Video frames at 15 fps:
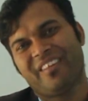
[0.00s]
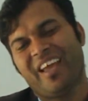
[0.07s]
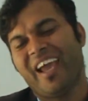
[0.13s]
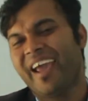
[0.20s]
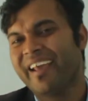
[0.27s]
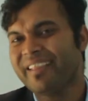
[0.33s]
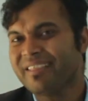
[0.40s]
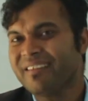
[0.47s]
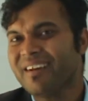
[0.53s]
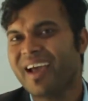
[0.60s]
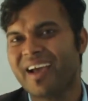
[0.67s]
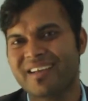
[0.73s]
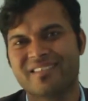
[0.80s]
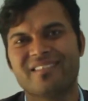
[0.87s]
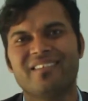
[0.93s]
Anther
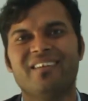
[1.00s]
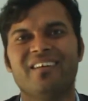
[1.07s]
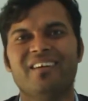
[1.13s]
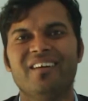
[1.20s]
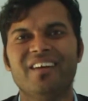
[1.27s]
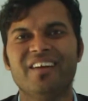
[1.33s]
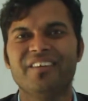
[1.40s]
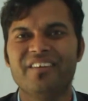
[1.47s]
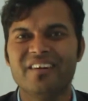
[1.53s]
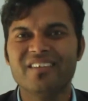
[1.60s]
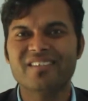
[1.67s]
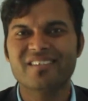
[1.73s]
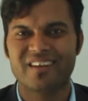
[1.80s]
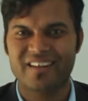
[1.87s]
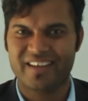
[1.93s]
has the
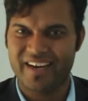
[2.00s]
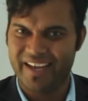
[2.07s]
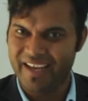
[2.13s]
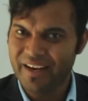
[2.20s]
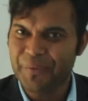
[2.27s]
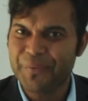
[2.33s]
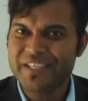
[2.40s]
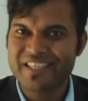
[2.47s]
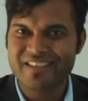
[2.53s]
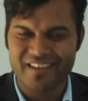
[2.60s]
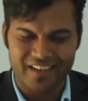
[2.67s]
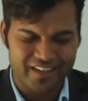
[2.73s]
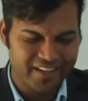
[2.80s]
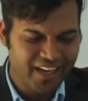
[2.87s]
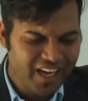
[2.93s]
dust or grain which is
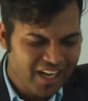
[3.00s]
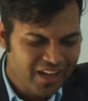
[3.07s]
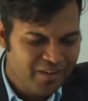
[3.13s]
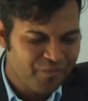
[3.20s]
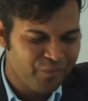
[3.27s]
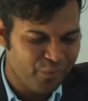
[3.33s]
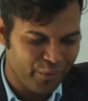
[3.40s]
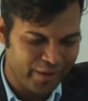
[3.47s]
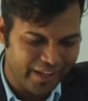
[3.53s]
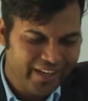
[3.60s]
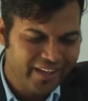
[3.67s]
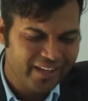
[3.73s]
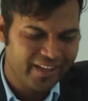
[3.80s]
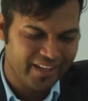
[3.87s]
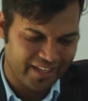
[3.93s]
called the
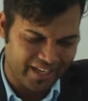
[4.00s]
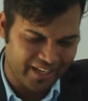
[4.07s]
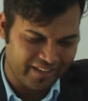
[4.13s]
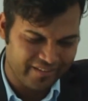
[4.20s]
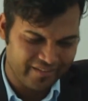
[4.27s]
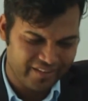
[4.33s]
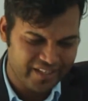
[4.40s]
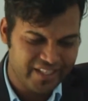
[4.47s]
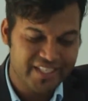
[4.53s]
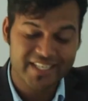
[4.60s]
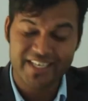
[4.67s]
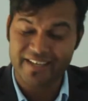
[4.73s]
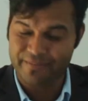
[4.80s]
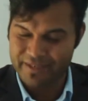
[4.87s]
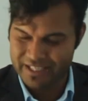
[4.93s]
pollen grain.
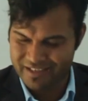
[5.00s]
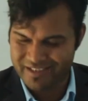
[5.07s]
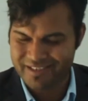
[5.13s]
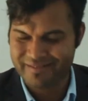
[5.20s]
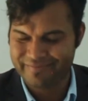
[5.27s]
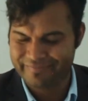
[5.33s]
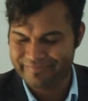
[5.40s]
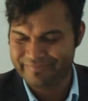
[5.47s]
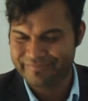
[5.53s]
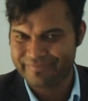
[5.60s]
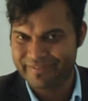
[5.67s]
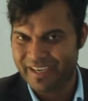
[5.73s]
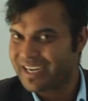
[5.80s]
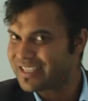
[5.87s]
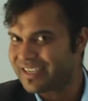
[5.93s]
Stamens,
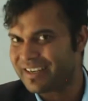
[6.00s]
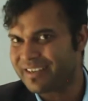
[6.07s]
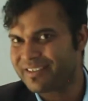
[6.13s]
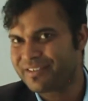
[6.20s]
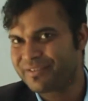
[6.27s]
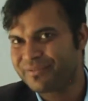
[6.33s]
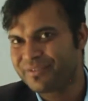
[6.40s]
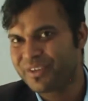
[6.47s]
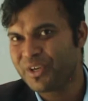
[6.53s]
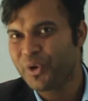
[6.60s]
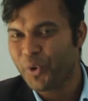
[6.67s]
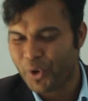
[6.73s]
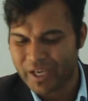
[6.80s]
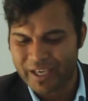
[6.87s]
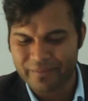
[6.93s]
isn't it?
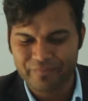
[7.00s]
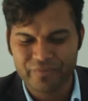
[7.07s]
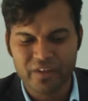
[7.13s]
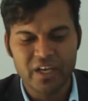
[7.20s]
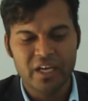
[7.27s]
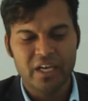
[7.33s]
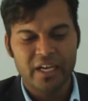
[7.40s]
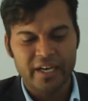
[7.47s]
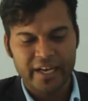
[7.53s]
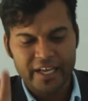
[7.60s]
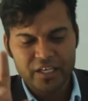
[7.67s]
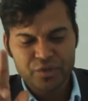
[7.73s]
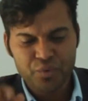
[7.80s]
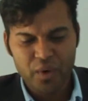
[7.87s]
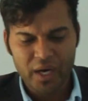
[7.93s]
Okay.
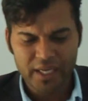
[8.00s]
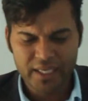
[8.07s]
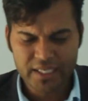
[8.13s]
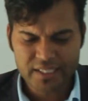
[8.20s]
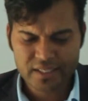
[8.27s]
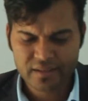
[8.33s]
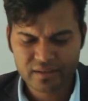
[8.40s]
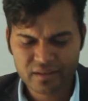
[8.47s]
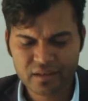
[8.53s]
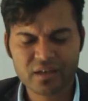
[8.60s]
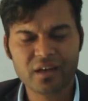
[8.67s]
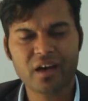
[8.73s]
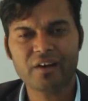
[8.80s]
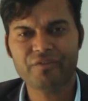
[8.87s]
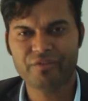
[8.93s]
Next one is
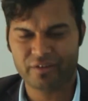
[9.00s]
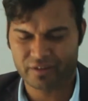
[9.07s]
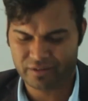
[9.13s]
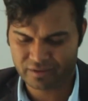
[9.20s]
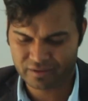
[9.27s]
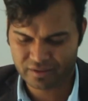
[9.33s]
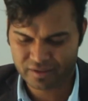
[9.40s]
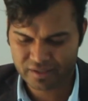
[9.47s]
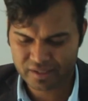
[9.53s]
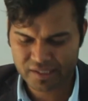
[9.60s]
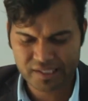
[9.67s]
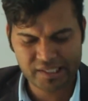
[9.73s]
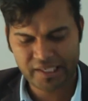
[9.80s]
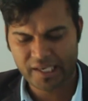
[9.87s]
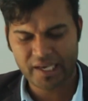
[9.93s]
carpel.
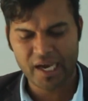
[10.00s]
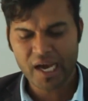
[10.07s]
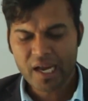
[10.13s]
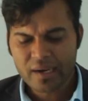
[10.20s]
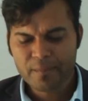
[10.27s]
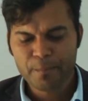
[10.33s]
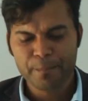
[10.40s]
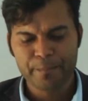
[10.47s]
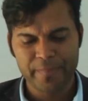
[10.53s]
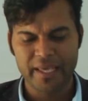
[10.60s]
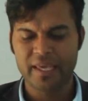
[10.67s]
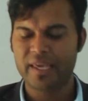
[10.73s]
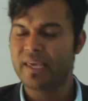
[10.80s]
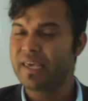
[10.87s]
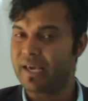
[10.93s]

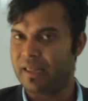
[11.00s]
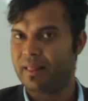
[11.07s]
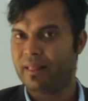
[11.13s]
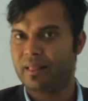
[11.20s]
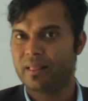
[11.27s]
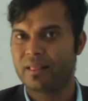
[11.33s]
C-A-R-P-E-L.